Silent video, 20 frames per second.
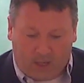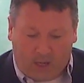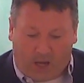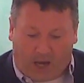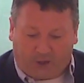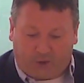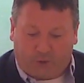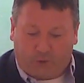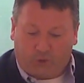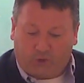
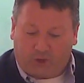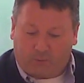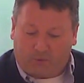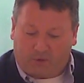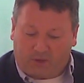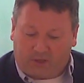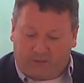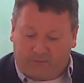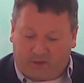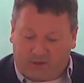I truly
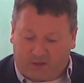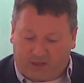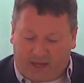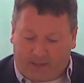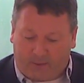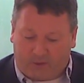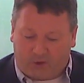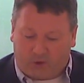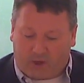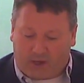believe that the
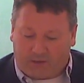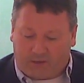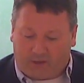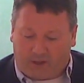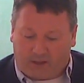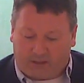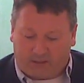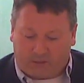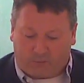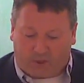amateur
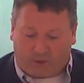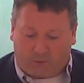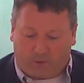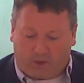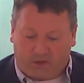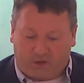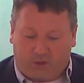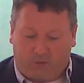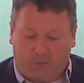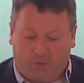athletics and
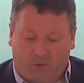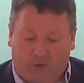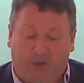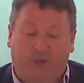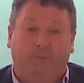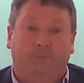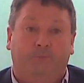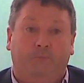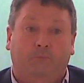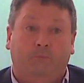recreation
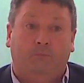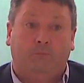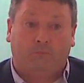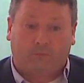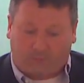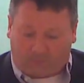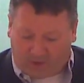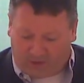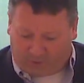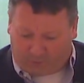community,
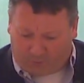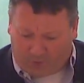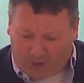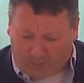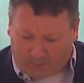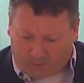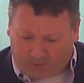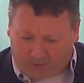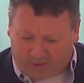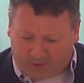if
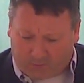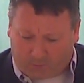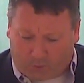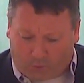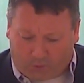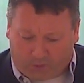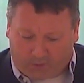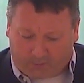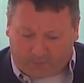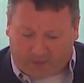properly
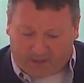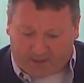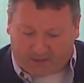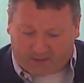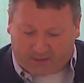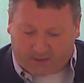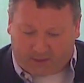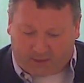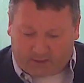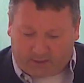supported by the
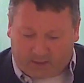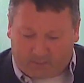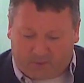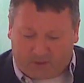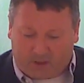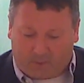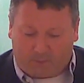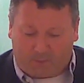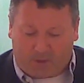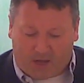city, can
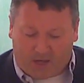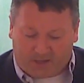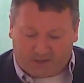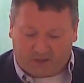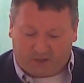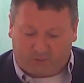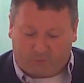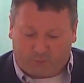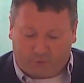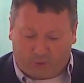be a
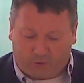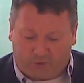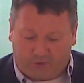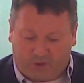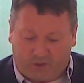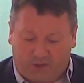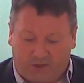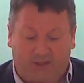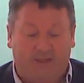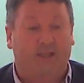positive
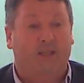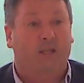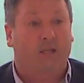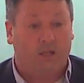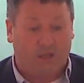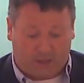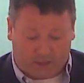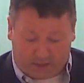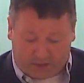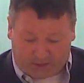boost the city
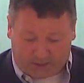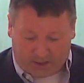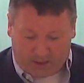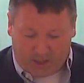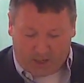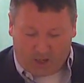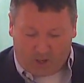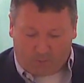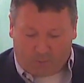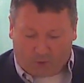needs,
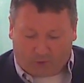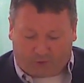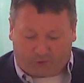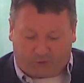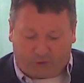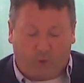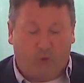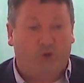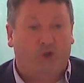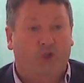both
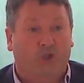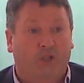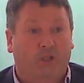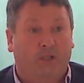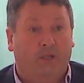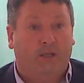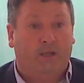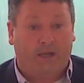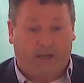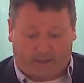
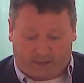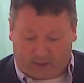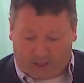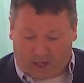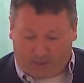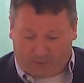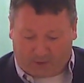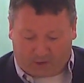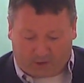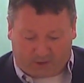socially and
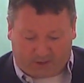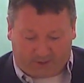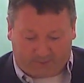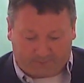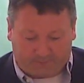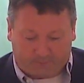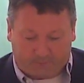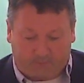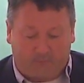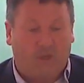economically.
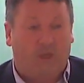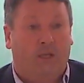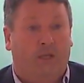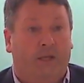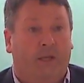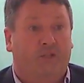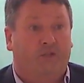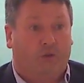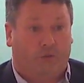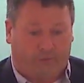
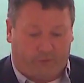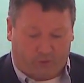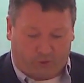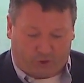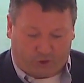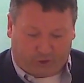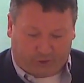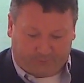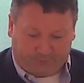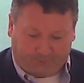It's our
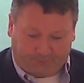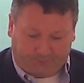future.